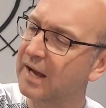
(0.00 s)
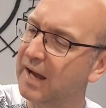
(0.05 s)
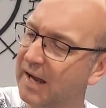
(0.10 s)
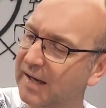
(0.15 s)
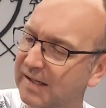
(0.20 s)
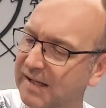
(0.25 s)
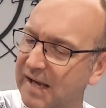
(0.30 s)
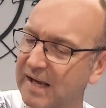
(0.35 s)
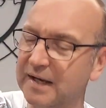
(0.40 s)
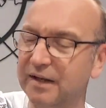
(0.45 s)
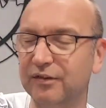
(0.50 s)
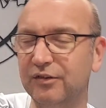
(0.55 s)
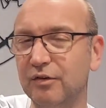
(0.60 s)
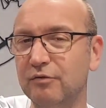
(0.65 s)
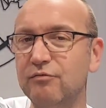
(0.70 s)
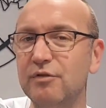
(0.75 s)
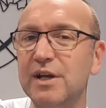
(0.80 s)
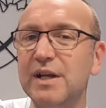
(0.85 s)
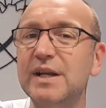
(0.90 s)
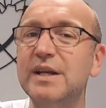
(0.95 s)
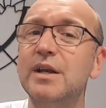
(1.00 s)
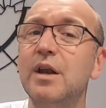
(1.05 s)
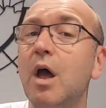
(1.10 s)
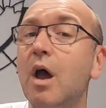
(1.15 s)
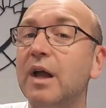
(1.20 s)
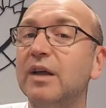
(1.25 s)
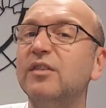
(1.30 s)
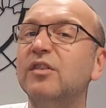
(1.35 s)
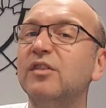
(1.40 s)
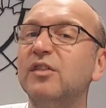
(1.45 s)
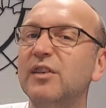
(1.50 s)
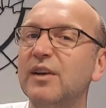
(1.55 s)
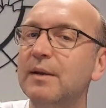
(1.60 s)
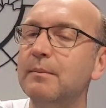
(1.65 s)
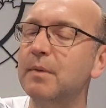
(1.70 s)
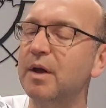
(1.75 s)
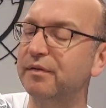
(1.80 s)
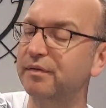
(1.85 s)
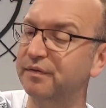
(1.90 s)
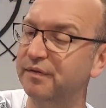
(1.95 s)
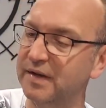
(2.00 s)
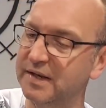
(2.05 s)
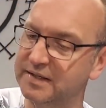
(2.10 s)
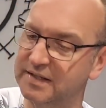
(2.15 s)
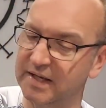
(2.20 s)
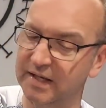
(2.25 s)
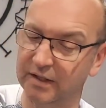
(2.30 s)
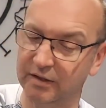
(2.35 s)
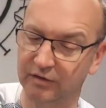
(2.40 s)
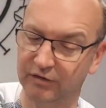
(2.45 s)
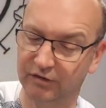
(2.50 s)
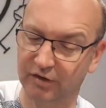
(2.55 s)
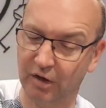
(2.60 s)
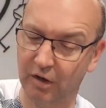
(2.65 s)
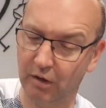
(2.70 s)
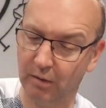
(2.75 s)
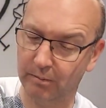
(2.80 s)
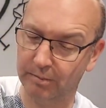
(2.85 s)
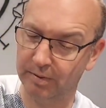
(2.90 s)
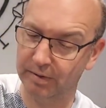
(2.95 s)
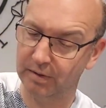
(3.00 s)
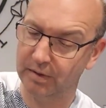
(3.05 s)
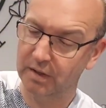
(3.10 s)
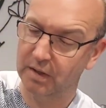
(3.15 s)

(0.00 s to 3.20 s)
Again, it's a really nice slimmer fitting top.